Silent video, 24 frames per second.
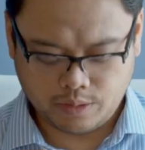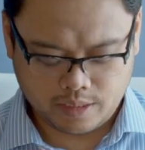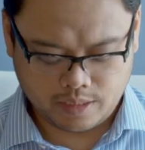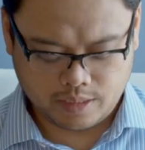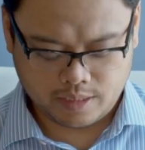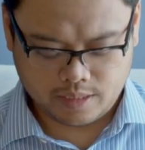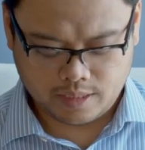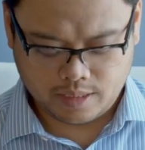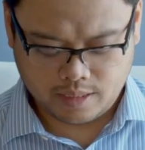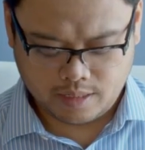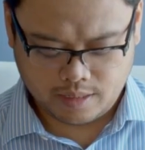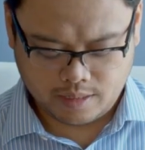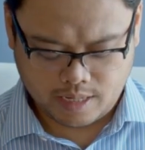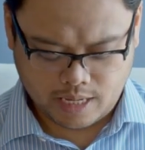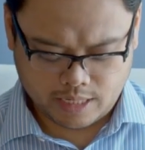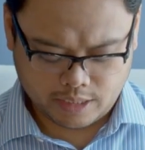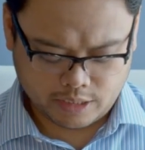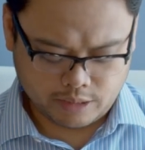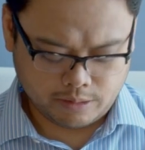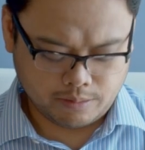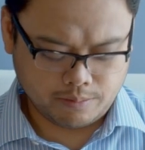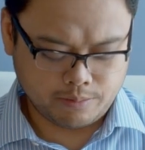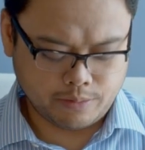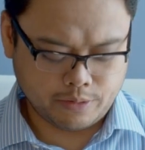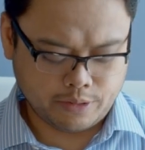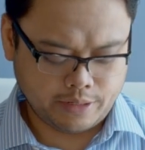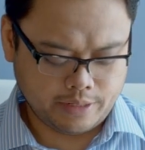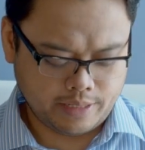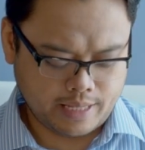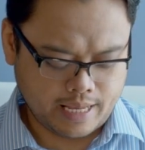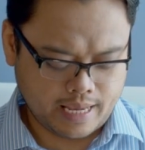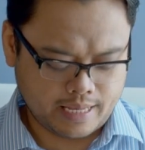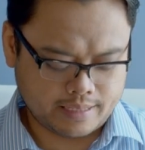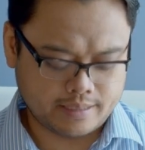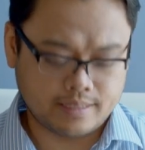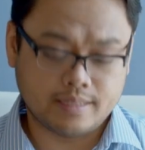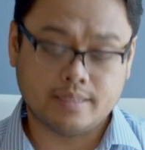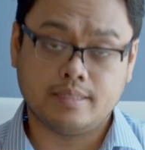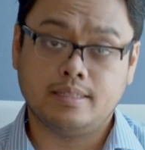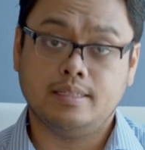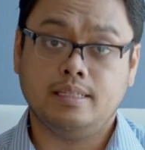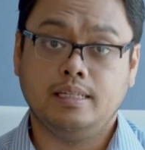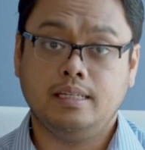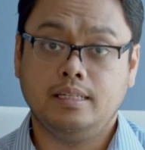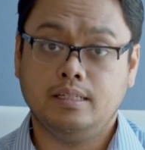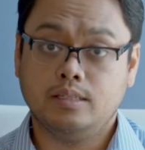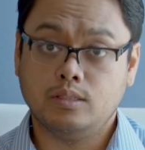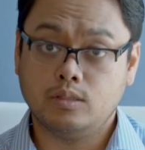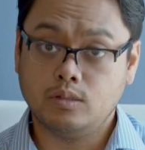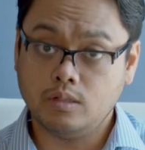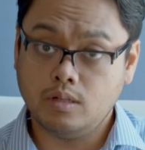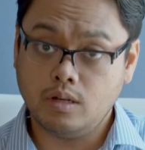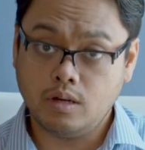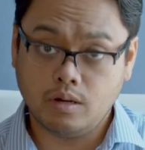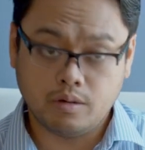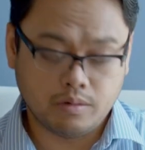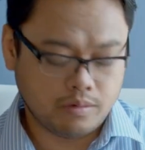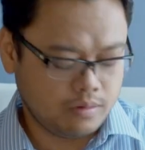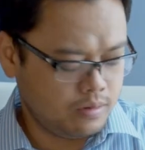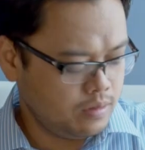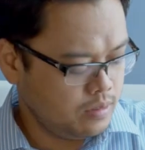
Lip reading: this is the Angelbird SSD to go.